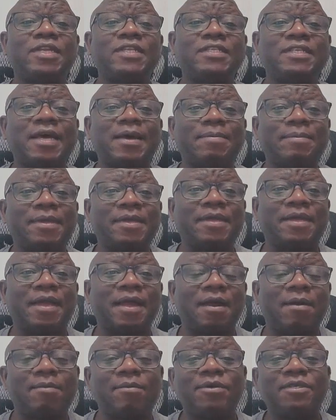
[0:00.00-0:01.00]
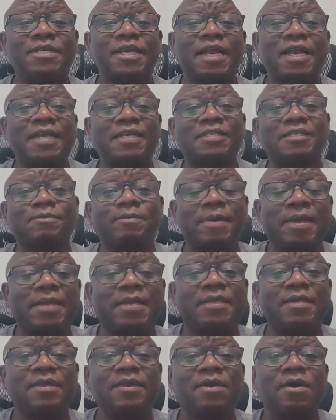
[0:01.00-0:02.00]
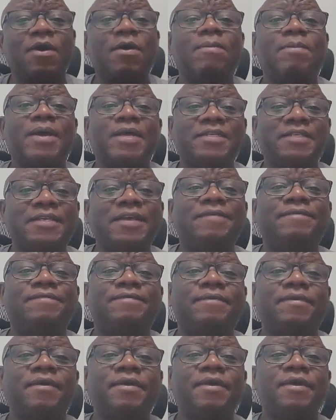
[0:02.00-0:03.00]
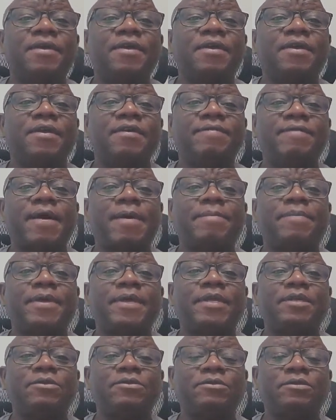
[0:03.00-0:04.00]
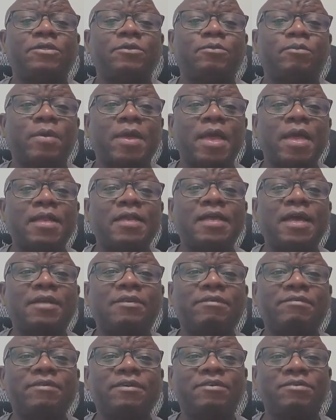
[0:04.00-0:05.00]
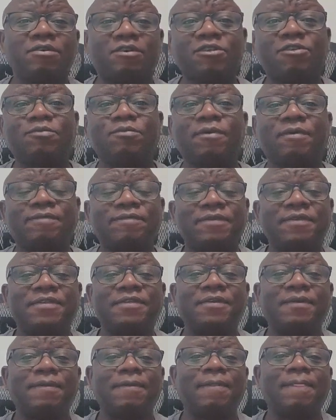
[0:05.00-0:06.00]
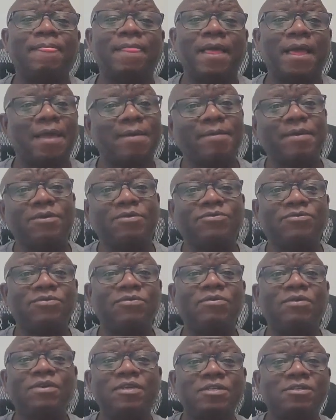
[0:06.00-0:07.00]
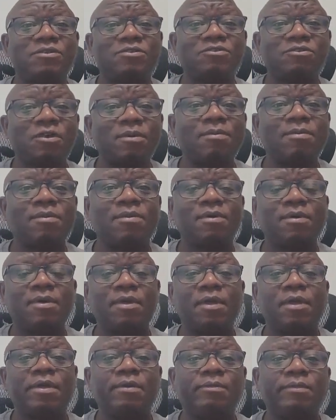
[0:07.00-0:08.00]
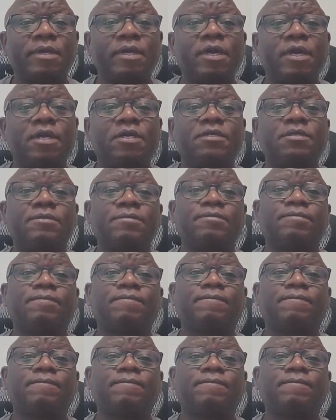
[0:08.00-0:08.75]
determine how much I can spend on myself. If I begin to spend out of the gross profit, I may soon run into trouble, because